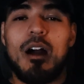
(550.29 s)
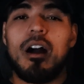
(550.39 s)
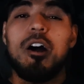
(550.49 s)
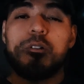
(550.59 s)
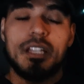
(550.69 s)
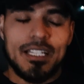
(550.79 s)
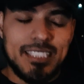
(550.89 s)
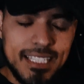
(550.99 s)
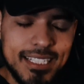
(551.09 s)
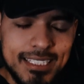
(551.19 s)
oh the
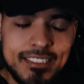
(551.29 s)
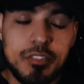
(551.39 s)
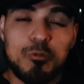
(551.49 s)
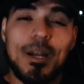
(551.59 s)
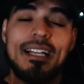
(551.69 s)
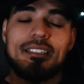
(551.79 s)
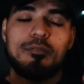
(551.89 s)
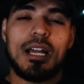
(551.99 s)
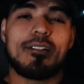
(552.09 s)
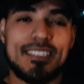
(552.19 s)
idea is to raise
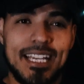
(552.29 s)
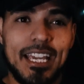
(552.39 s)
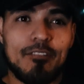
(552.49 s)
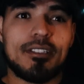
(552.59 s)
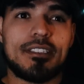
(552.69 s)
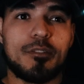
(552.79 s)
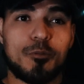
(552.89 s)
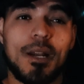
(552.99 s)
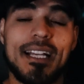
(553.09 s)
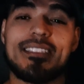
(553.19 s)
what i was saying was to
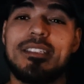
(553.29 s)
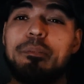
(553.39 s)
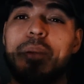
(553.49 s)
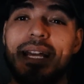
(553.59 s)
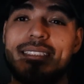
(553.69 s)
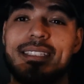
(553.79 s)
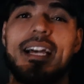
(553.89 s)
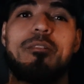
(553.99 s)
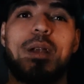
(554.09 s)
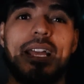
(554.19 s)
raise the
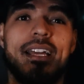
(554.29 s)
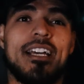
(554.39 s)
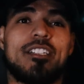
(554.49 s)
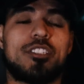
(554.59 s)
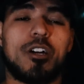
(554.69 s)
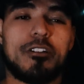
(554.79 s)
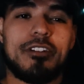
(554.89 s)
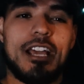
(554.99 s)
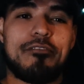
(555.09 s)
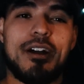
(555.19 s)
baseline right so if,
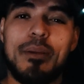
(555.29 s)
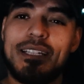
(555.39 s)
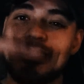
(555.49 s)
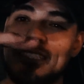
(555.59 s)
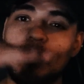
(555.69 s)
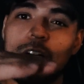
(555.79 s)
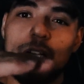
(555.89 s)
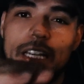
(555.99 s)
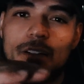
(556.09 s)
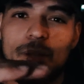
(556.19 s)
if i'm at zero
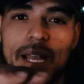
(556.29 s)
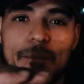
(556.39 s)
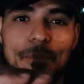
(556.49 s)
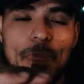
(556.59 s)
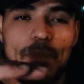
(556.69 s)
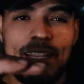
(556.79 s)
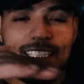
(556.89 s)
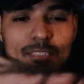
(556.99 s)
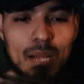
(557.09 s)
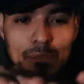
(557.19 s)
here right this
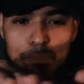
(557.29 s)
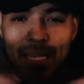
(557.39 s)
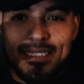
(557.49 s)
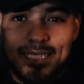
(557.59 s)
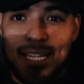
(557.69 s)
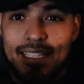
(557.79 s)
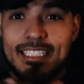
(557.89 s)
is my baseline.